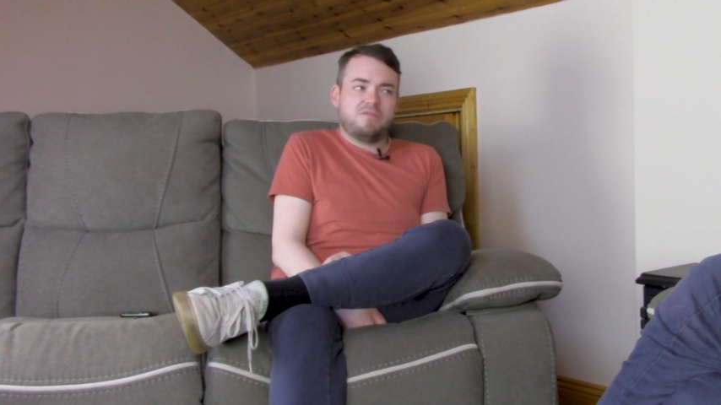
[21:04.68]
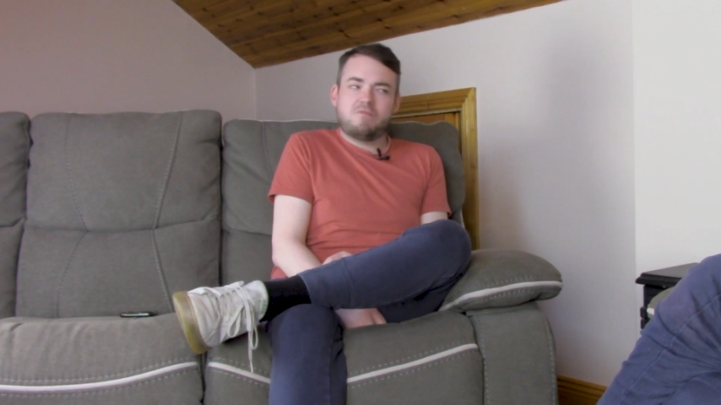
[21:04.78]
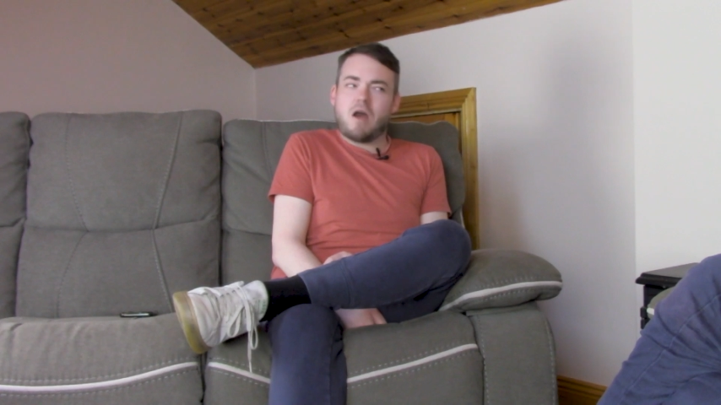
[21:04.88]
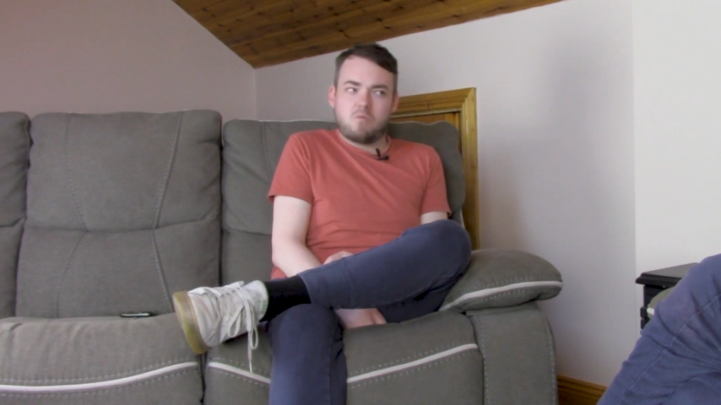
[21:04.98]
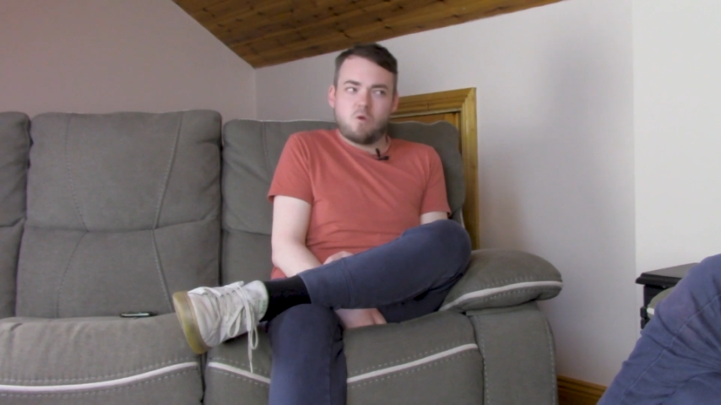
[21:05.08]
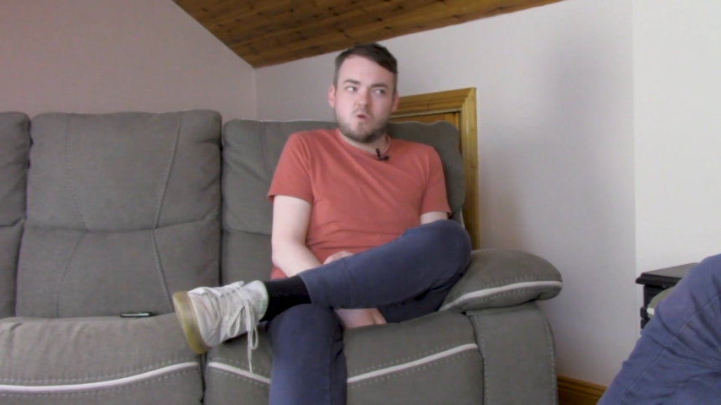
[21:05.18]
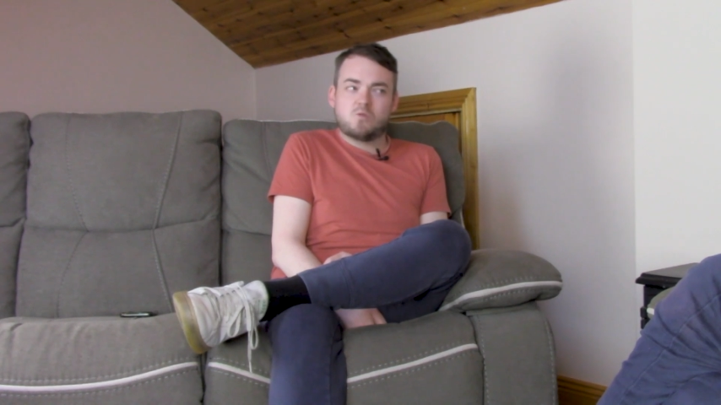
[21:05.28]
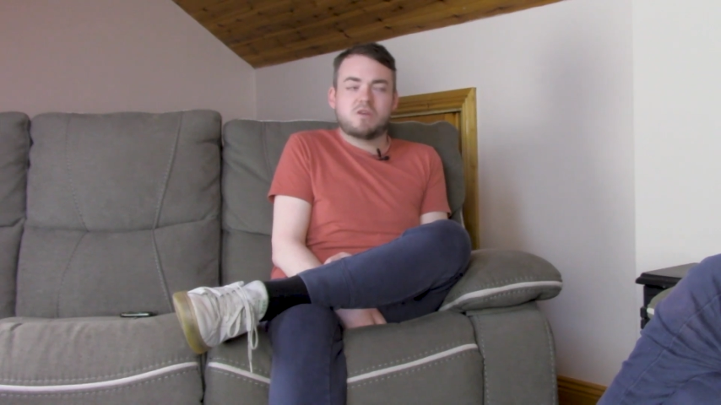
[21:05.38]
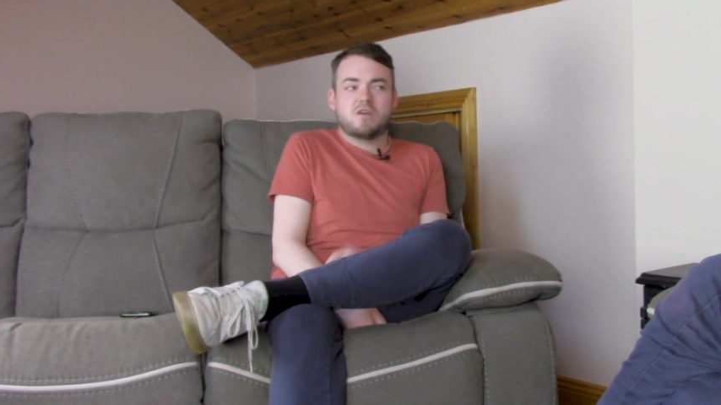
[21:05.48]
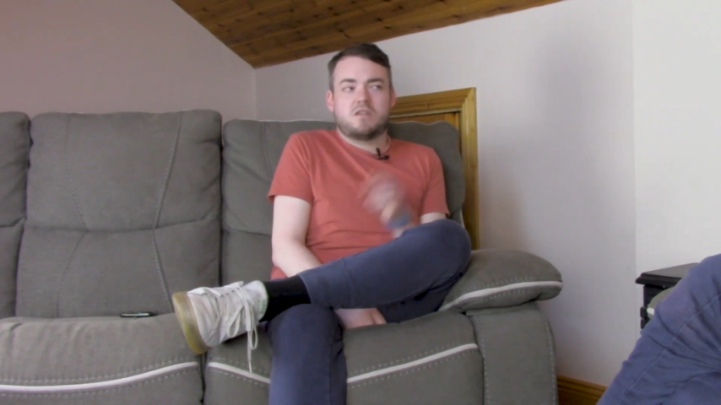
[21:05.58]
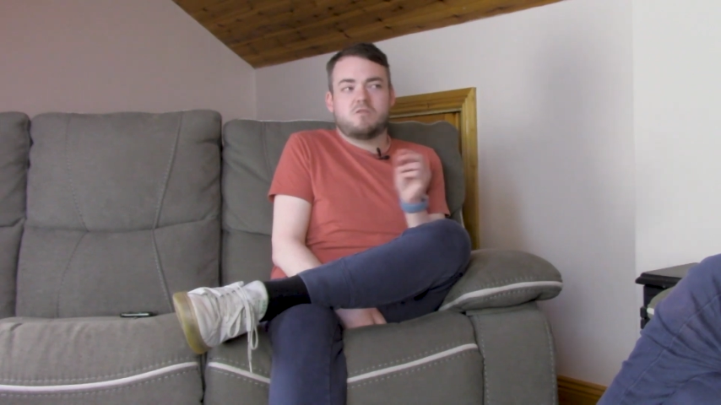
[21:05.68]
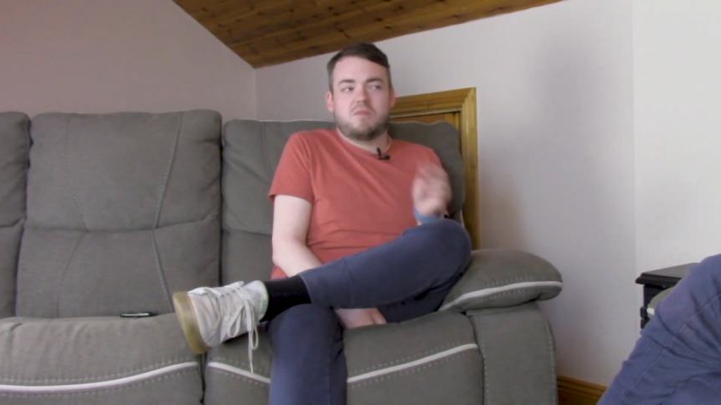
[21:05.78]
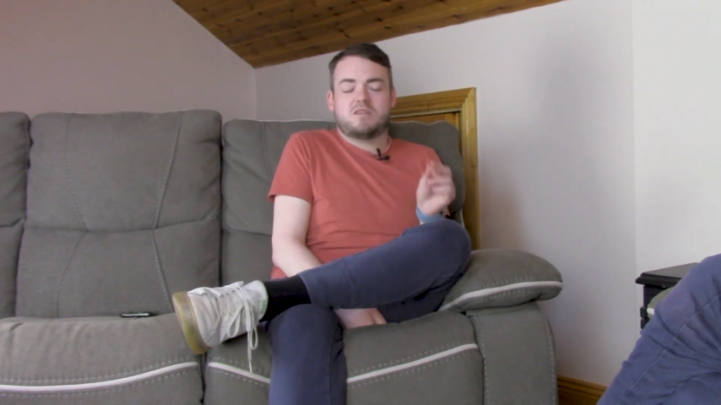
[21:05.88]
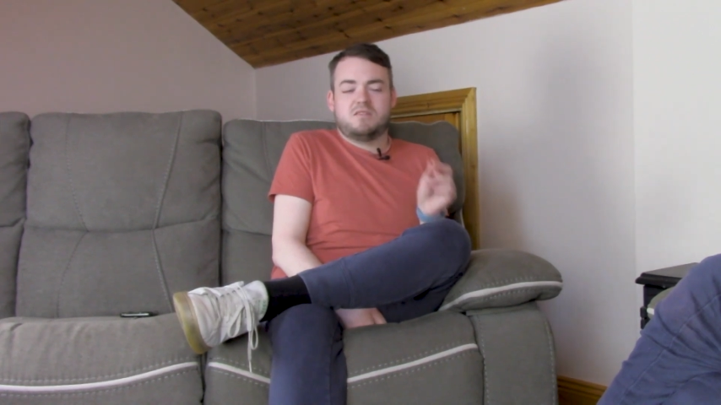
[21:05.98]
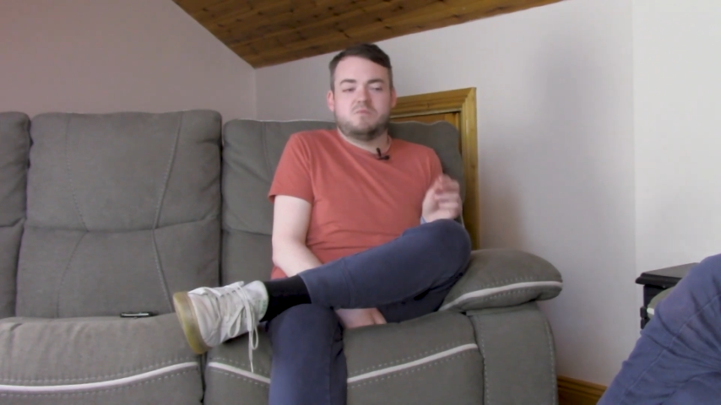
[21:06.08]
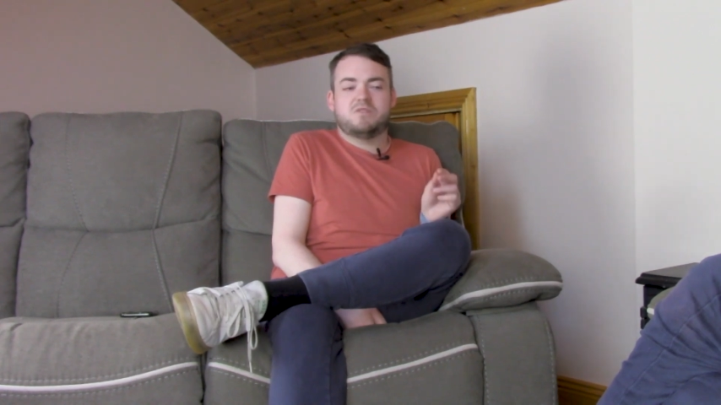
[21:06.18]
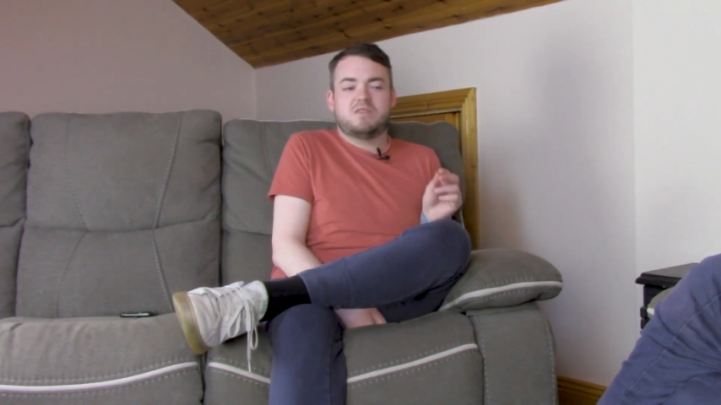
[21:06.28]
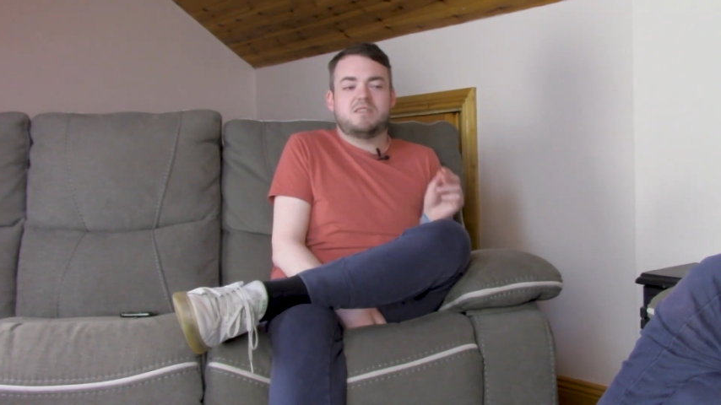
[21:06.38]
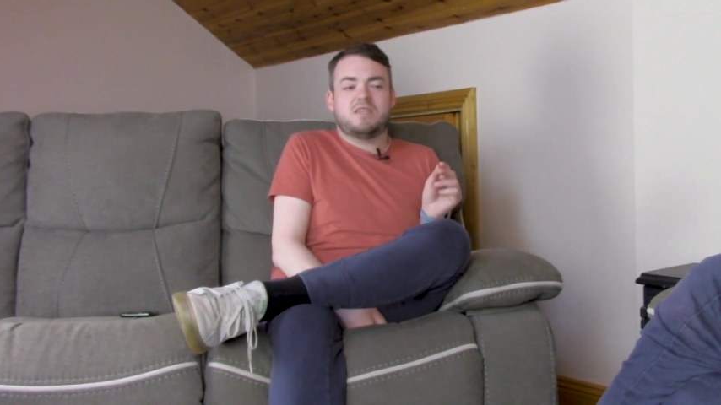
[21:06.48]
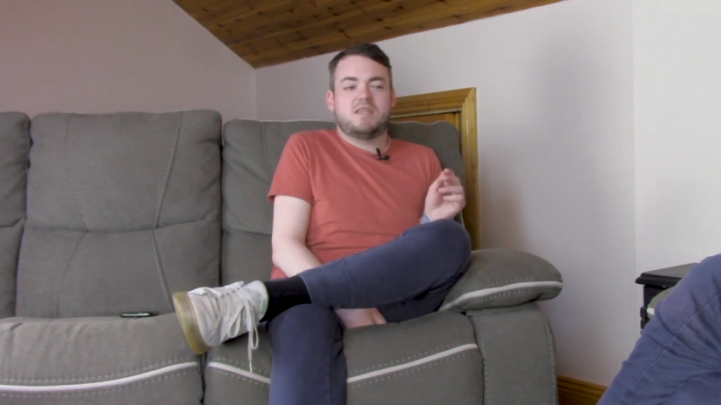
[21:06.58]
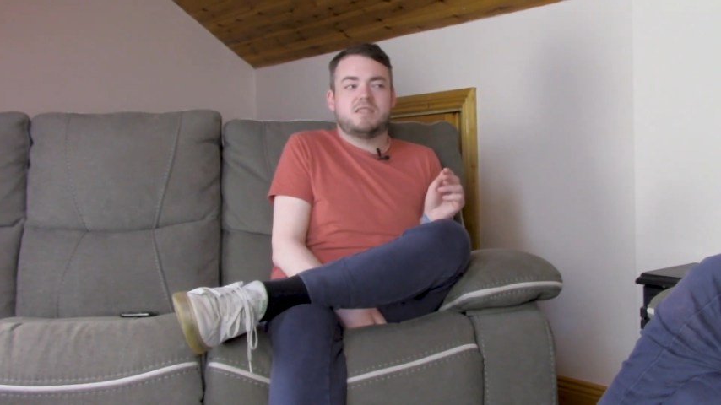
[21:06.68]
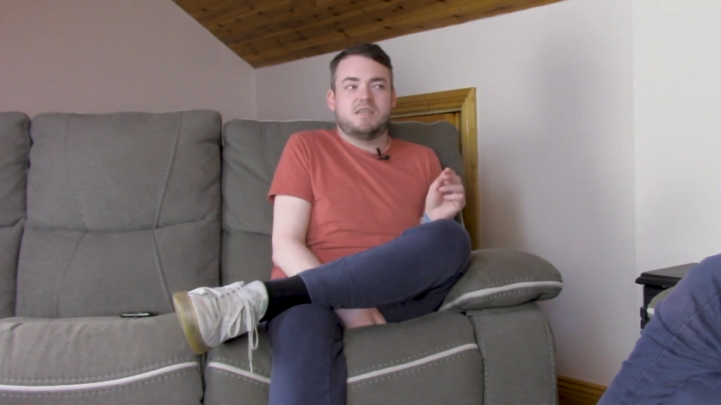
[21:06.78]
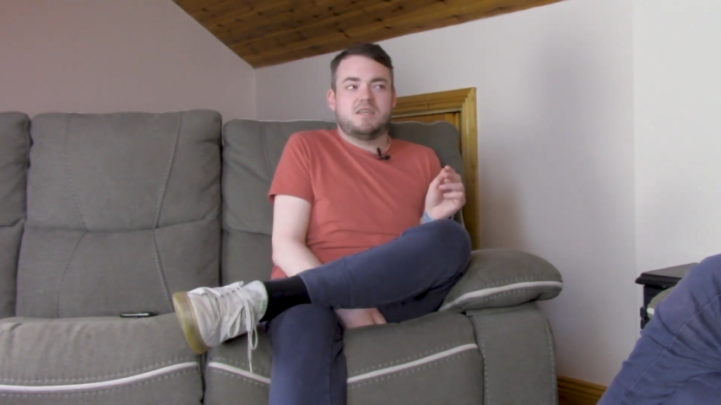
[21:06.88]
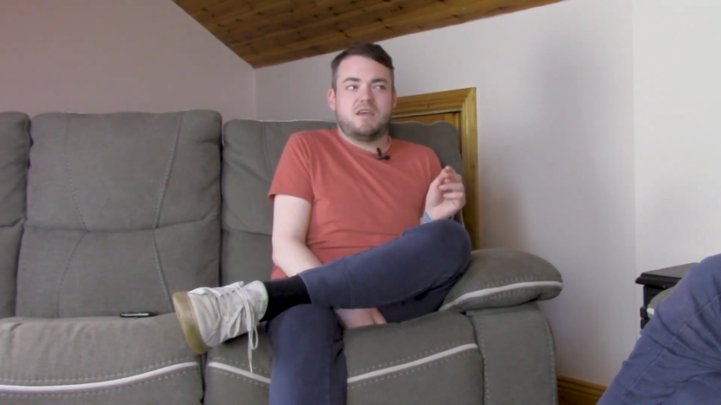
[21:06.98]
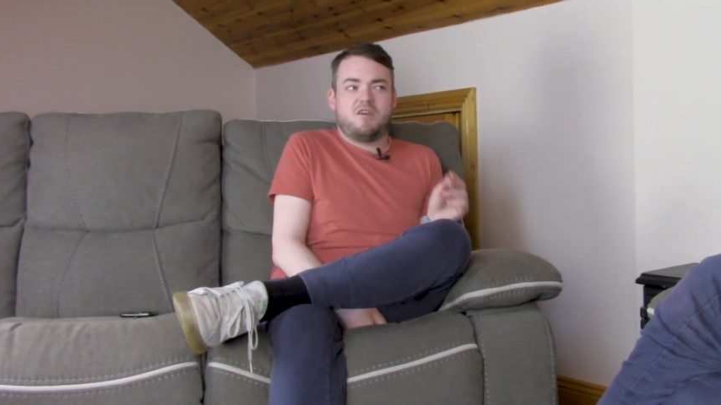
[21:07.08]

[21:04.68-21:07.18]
I would, because I'll come back to something I said